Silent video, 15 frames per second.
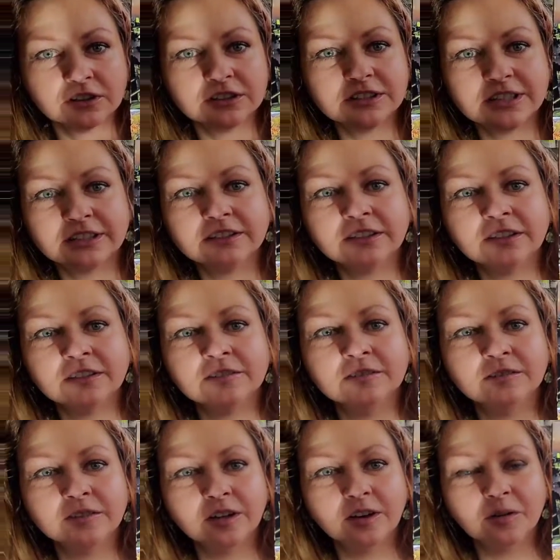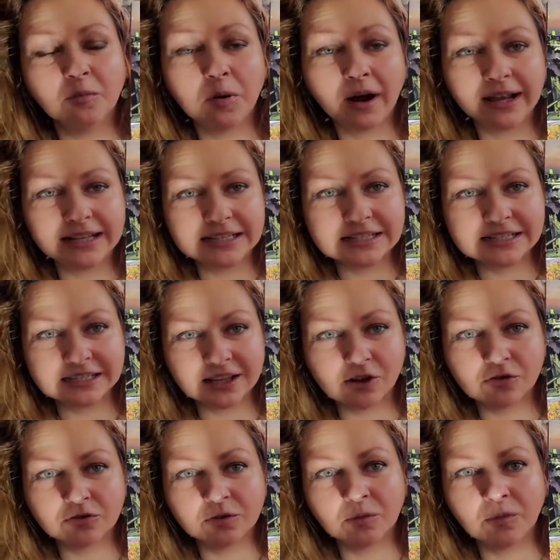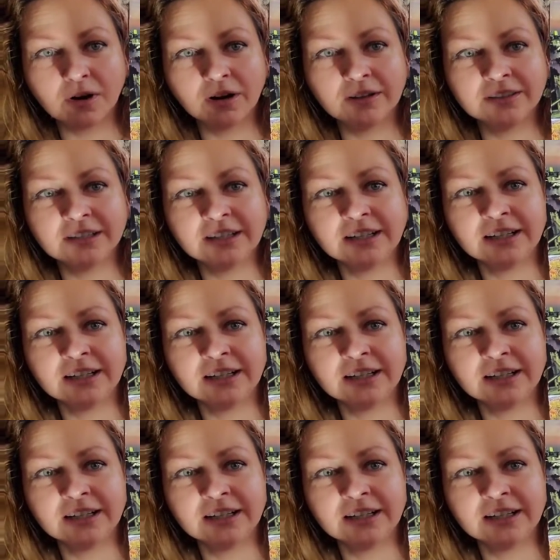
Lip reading: telling by itself about